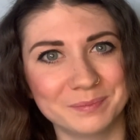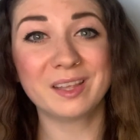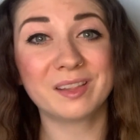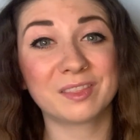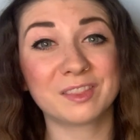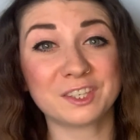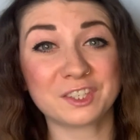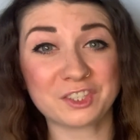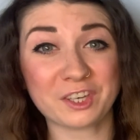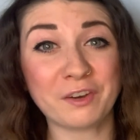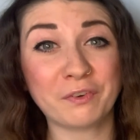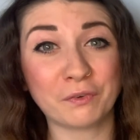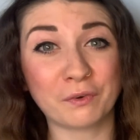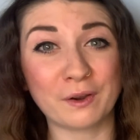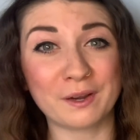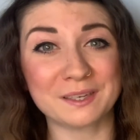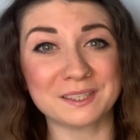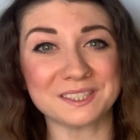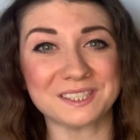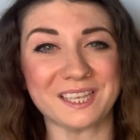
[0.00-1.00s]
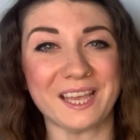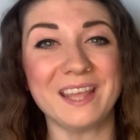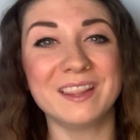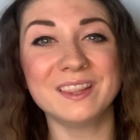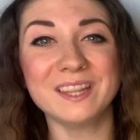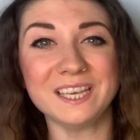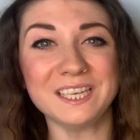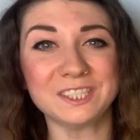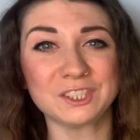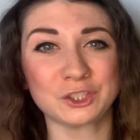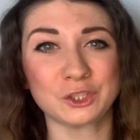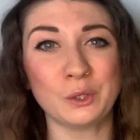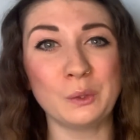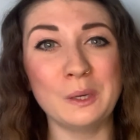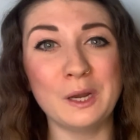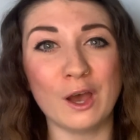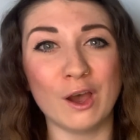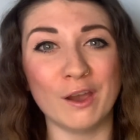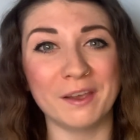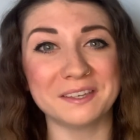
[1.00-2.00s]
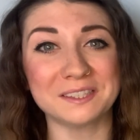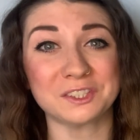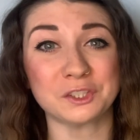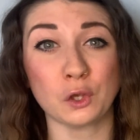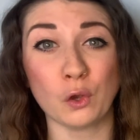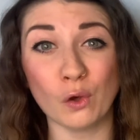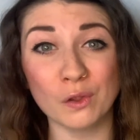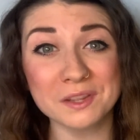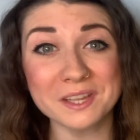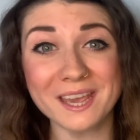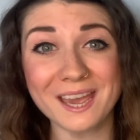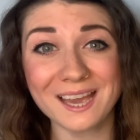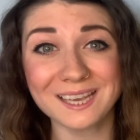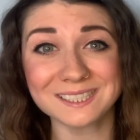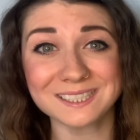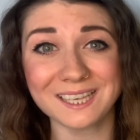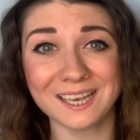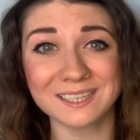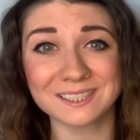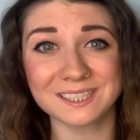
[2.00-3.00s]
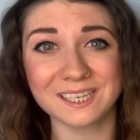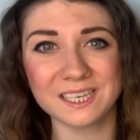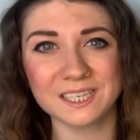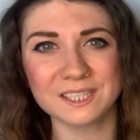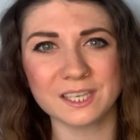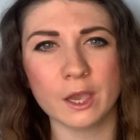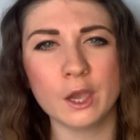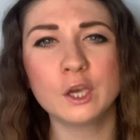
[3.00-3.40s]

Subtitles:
The difference in these two lines on the x-axis,